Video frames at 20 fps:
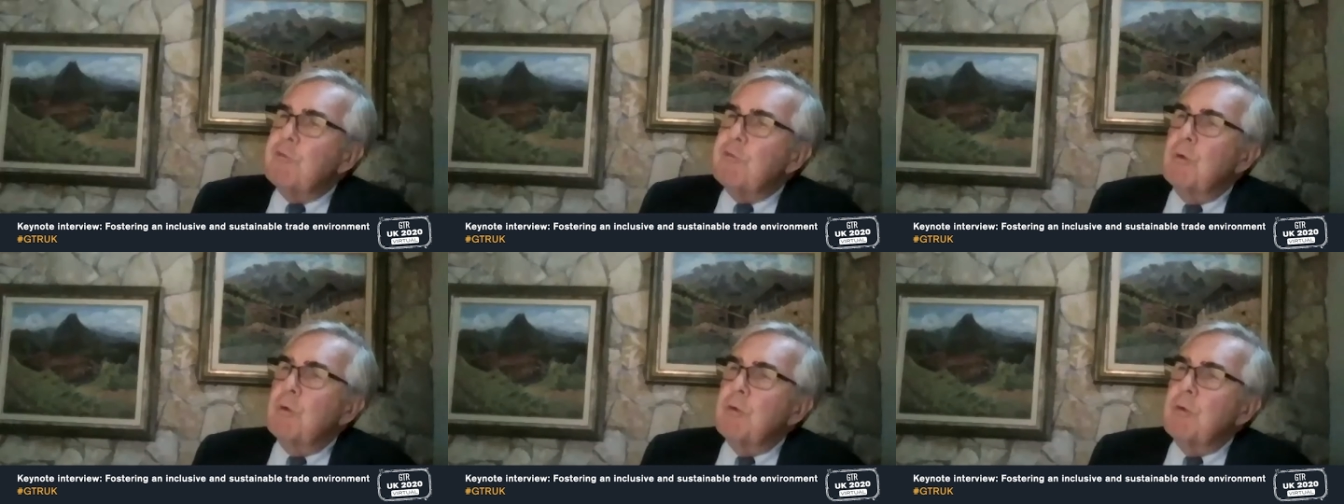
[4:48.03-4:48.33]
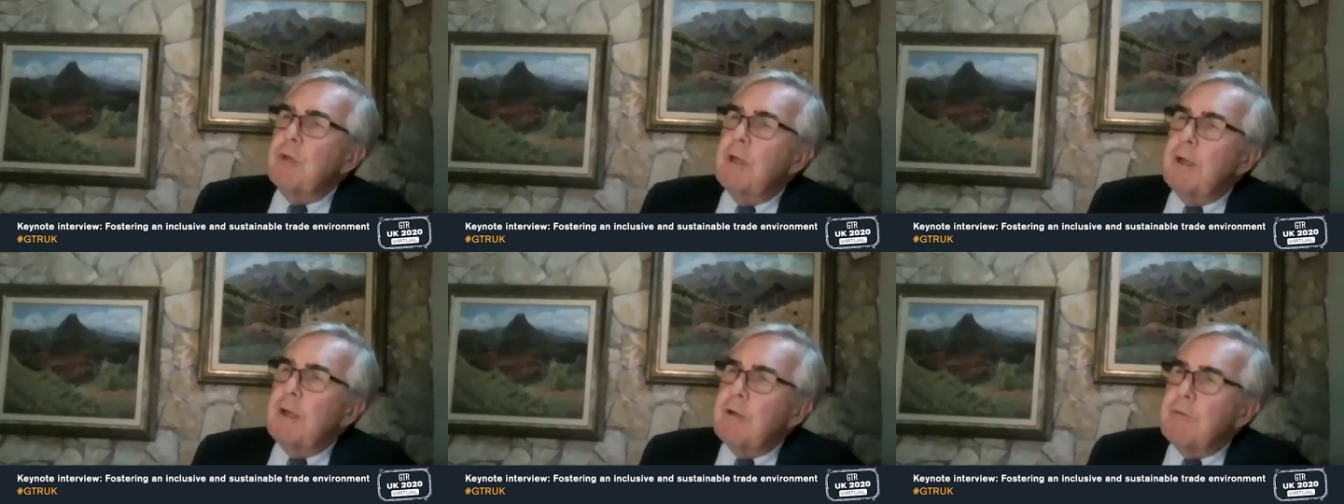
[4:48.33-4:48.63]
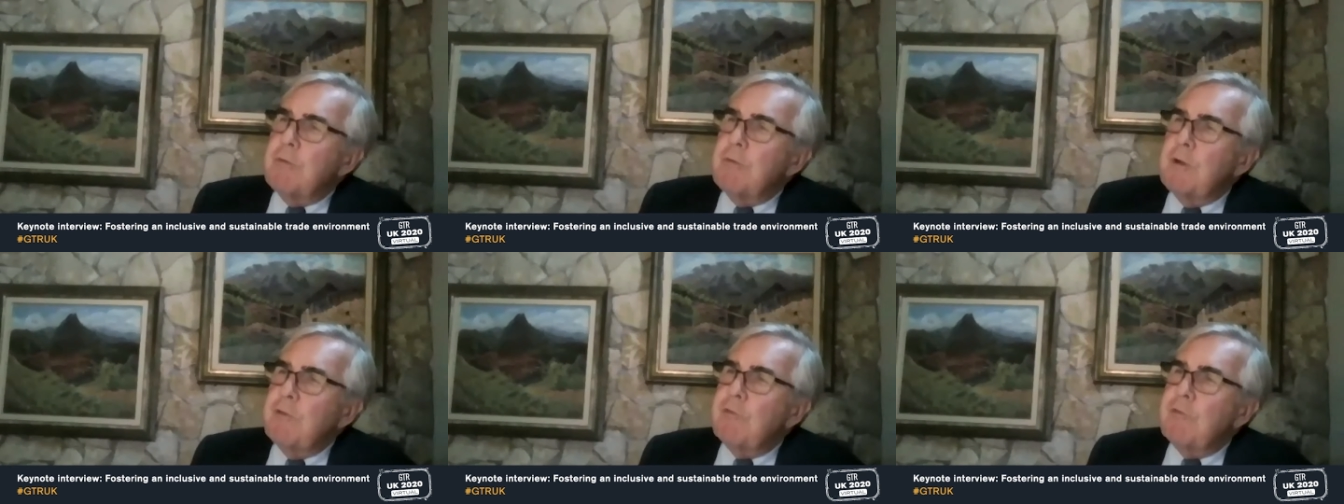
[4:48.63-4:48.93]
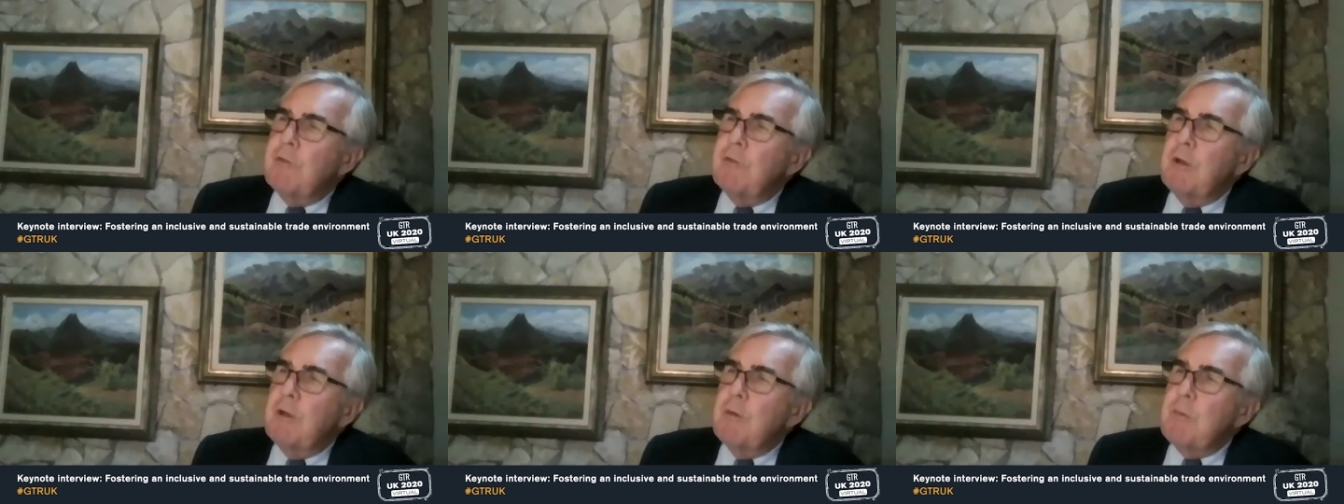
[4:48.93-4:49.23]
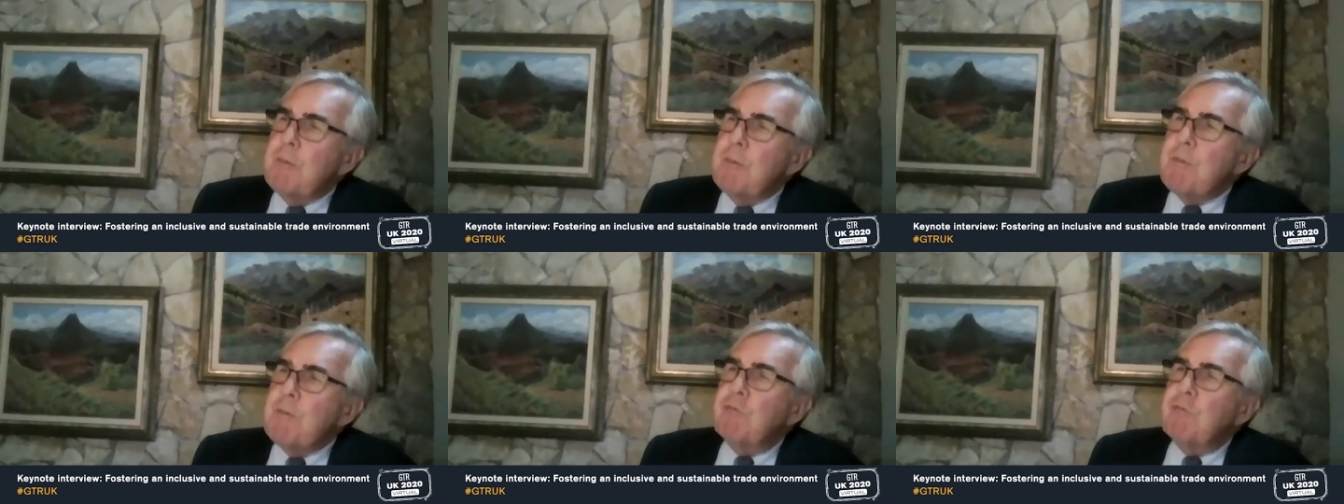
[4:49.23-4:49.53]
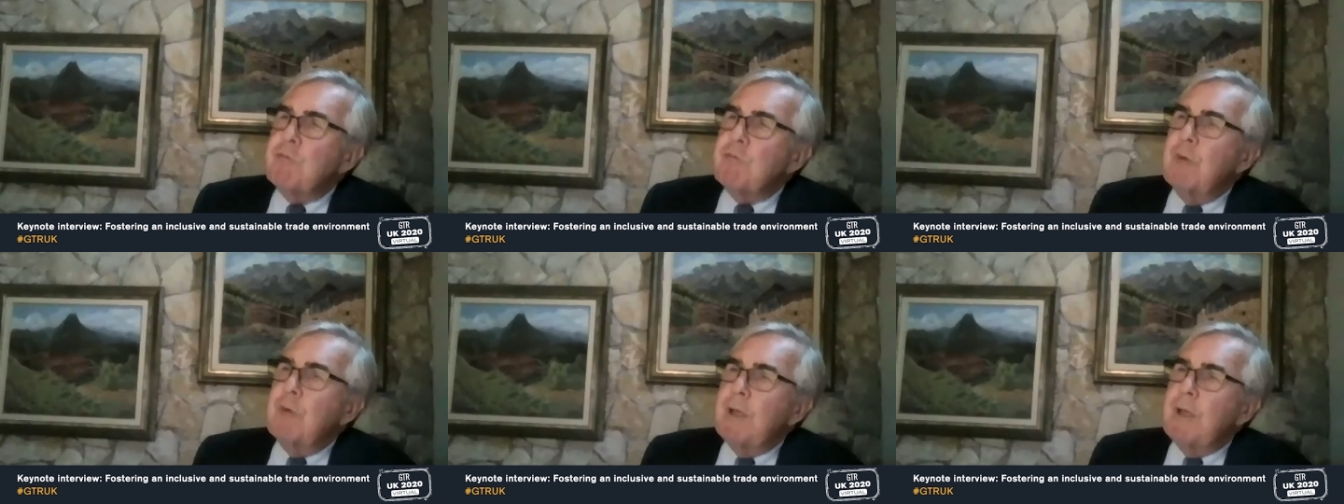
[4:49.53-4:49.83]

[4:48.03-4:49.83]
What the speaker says: all, Chris, we must